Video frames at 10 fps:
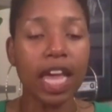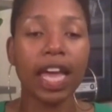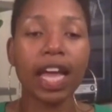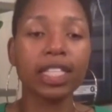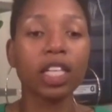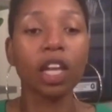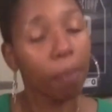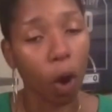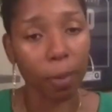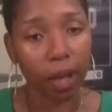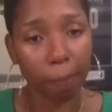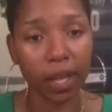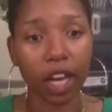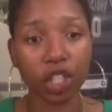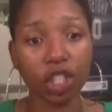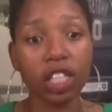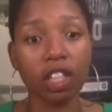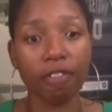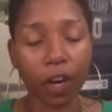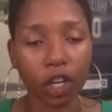It's still a moment because she's
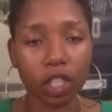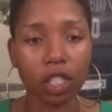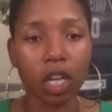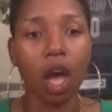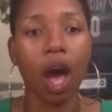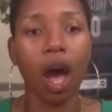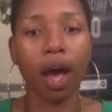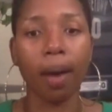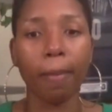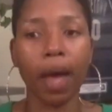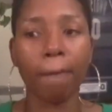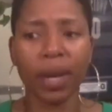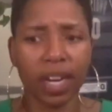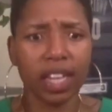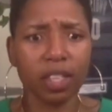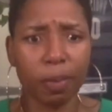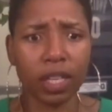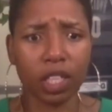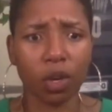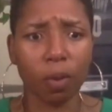the first um, but it is a big
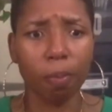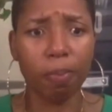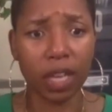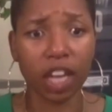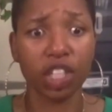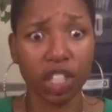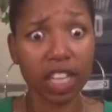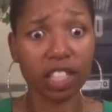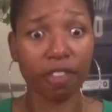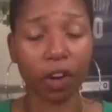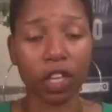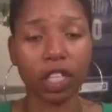deal because she is the first.